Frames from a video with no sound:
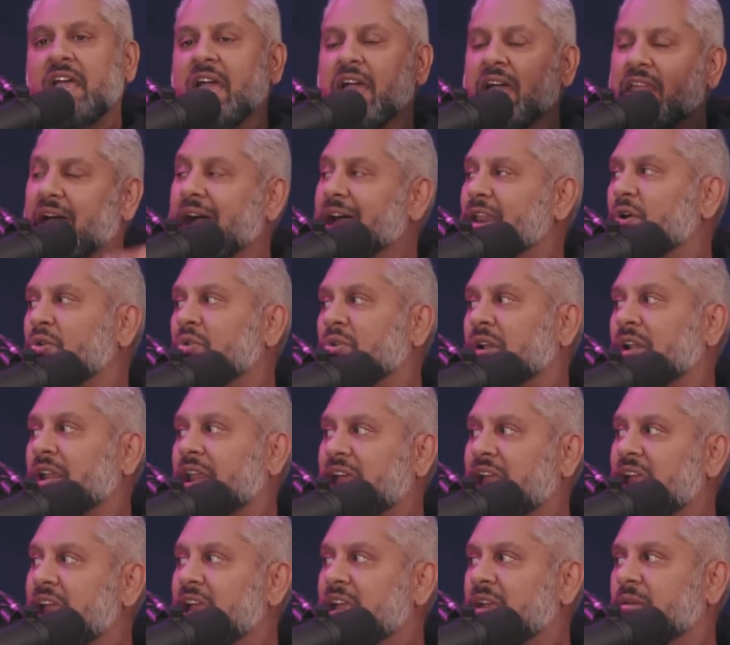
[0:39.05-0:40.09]
And I don't
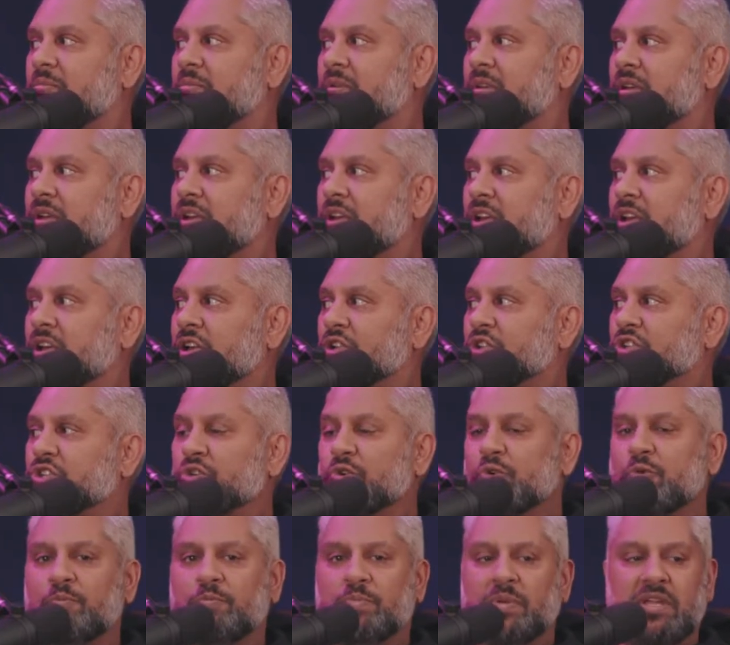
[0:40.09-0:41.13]
claim
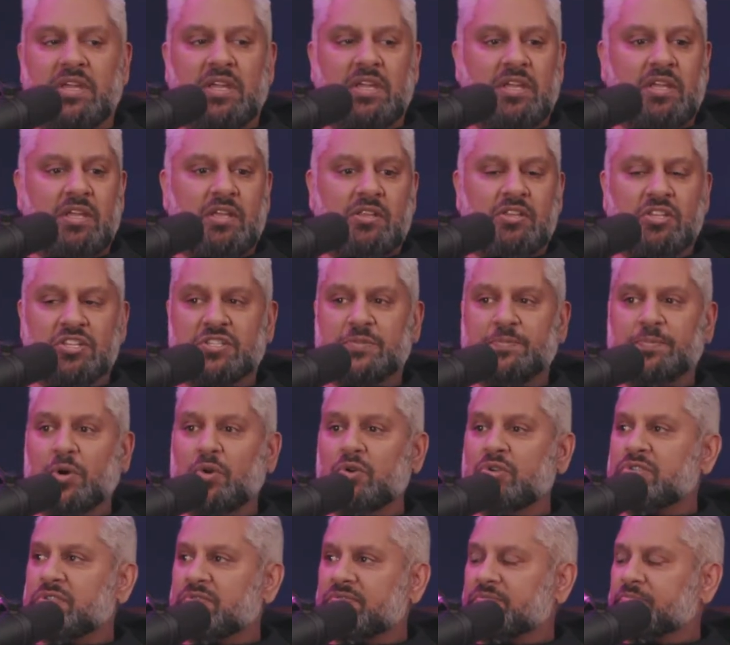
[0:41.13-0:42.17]
to be the
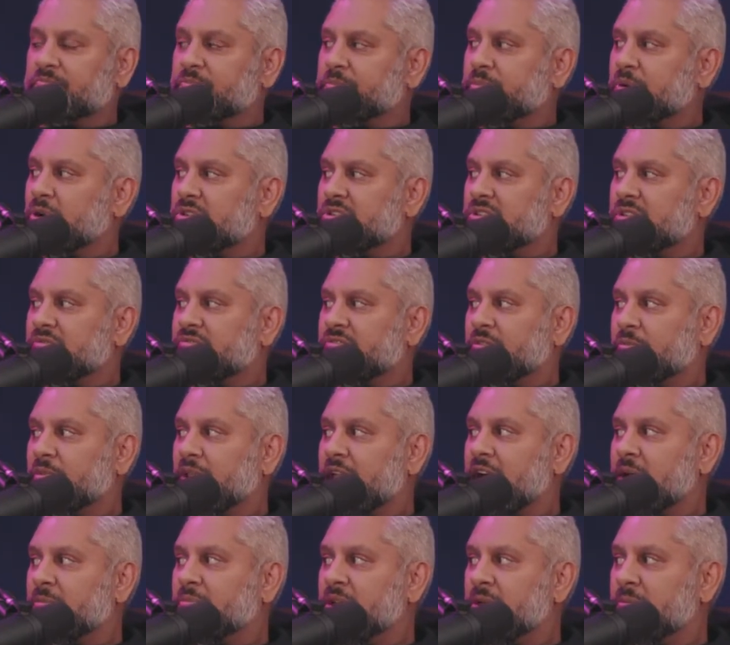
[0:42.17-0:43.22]
spokesperson for
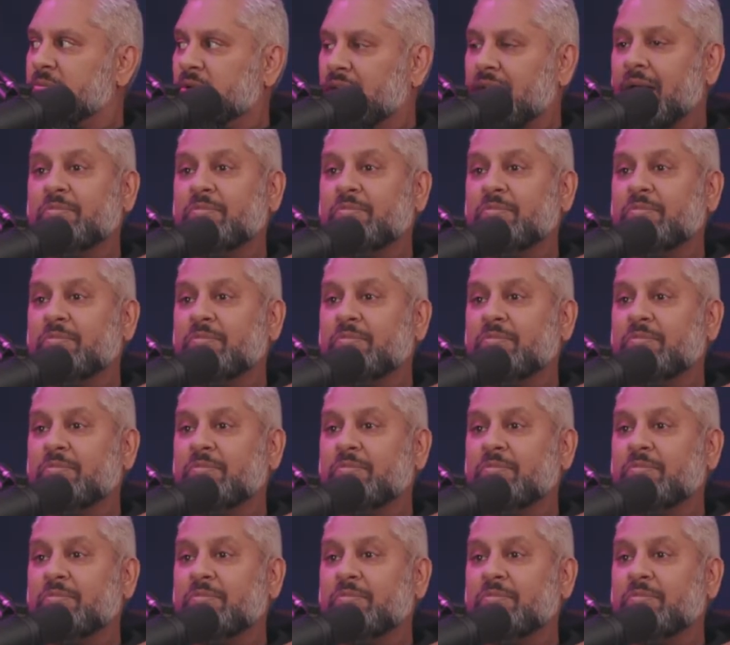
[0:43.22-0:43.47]
black people.